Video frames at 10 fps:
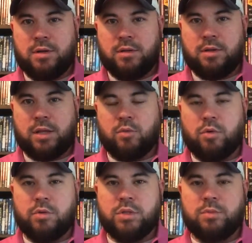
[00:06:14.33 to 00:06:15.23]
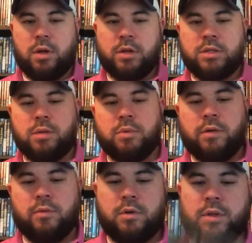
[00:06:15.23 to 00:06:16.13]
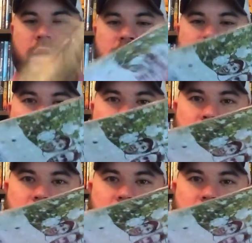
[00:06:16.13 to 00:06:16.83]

like the world's smallest slipcover, and then it just comes in